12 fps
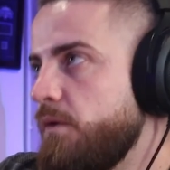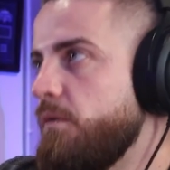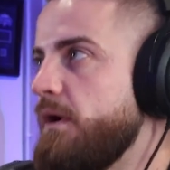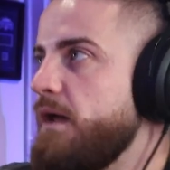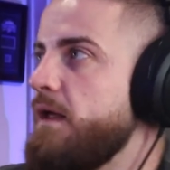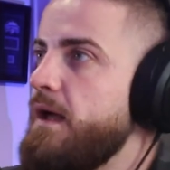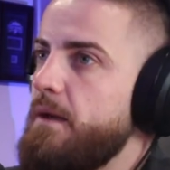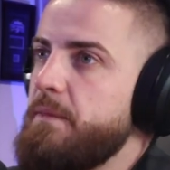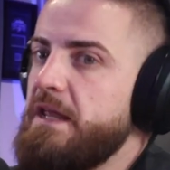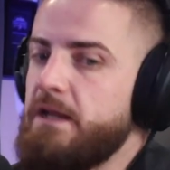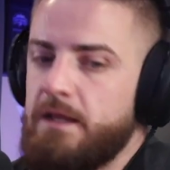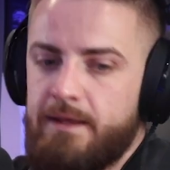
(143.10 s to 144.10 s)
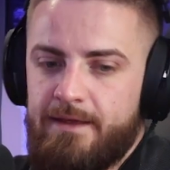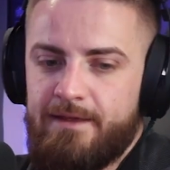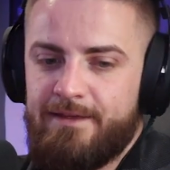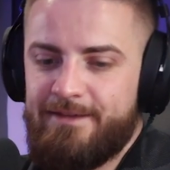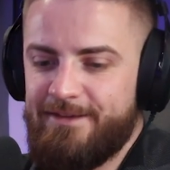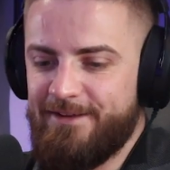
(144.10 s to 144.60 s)
Well, I mean,
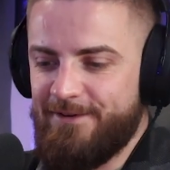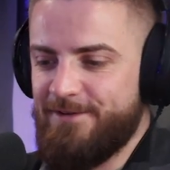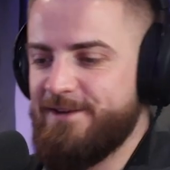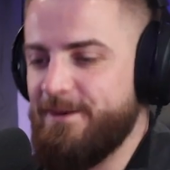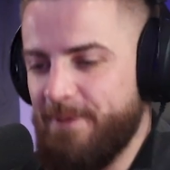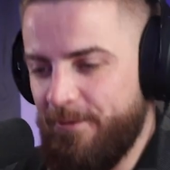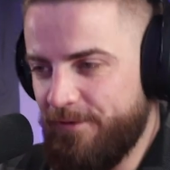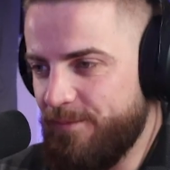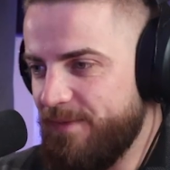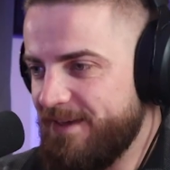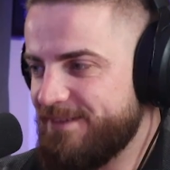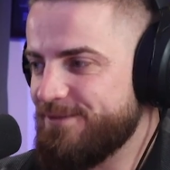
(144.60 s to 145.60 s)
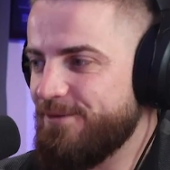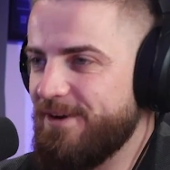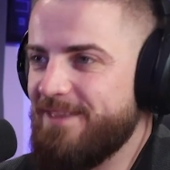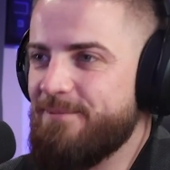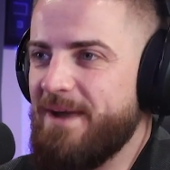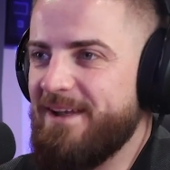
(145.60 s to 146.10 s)
you come out with a big
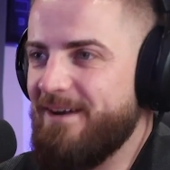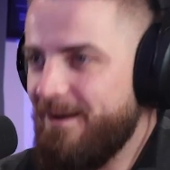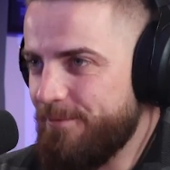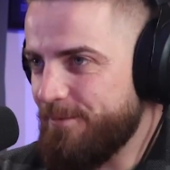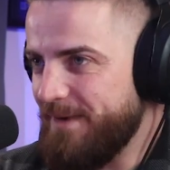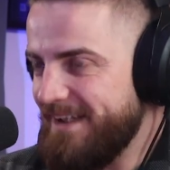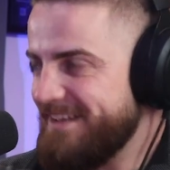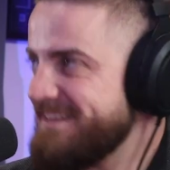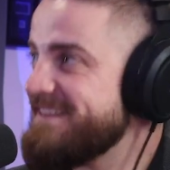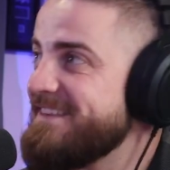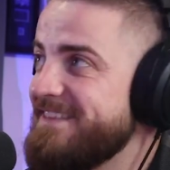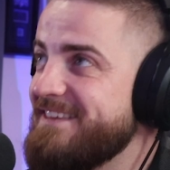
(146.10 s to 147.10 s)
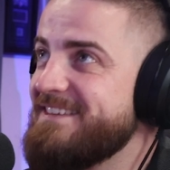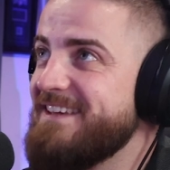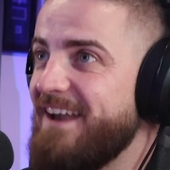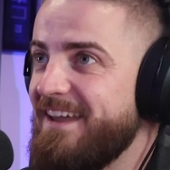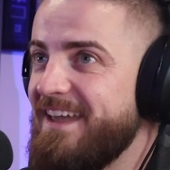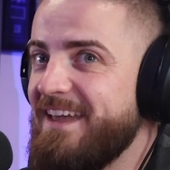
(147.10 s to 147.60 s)
story that might compromise the
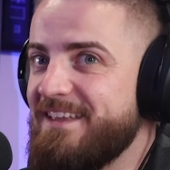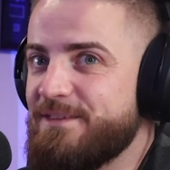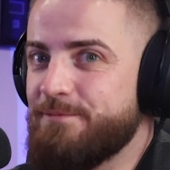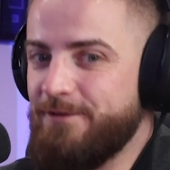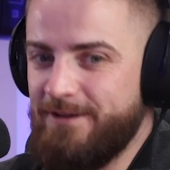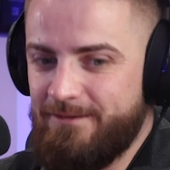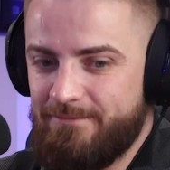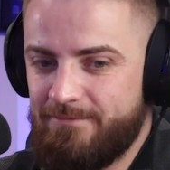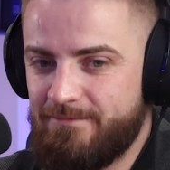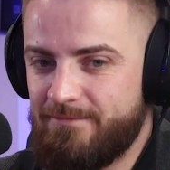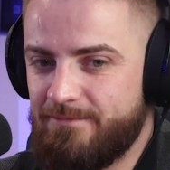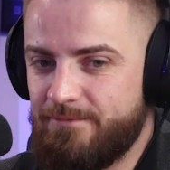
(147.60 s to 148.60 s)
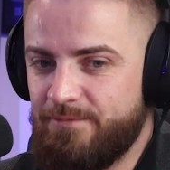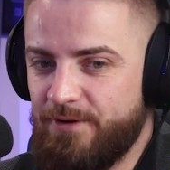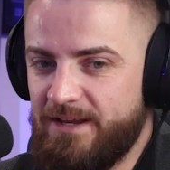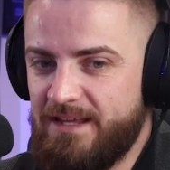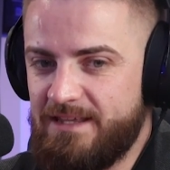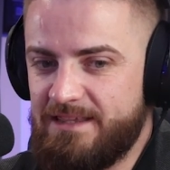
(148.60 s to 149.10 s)
CIA. It's pretty
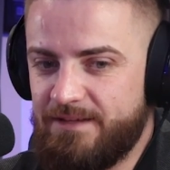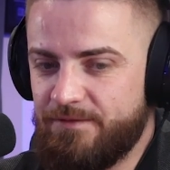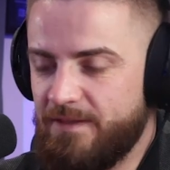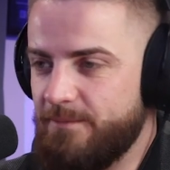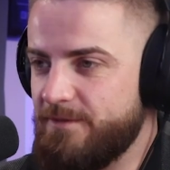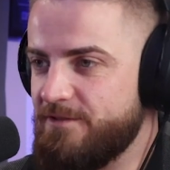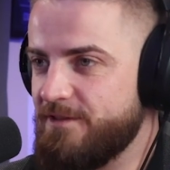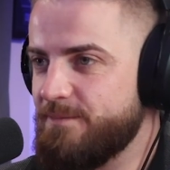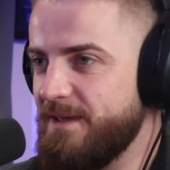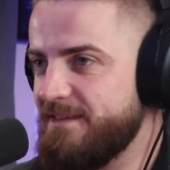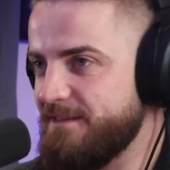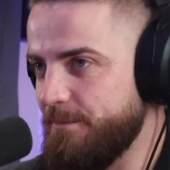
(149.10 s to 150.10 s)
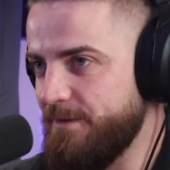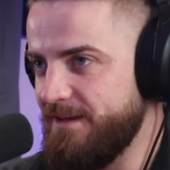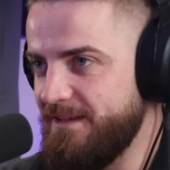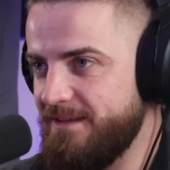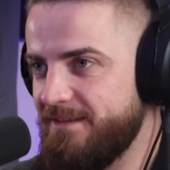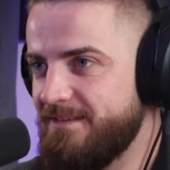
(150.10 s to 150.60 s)
easy for them to just make
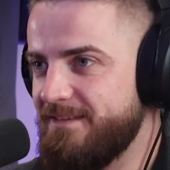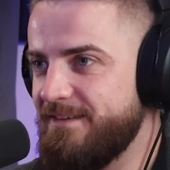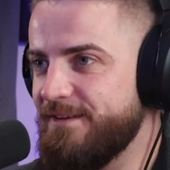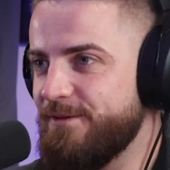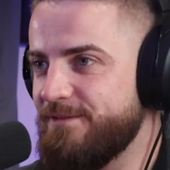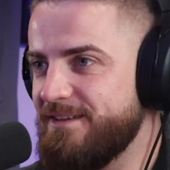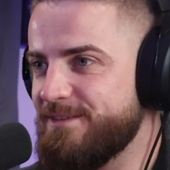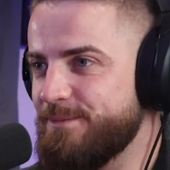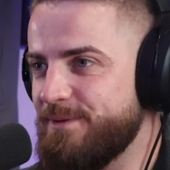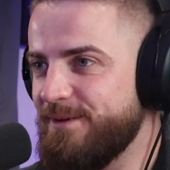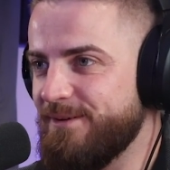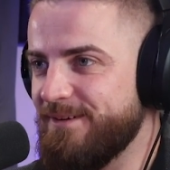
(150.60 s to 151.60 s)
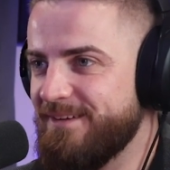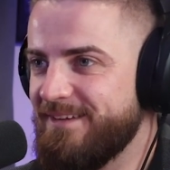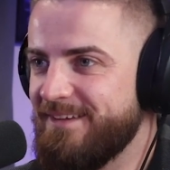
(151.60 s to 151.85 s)
somebody, disappear.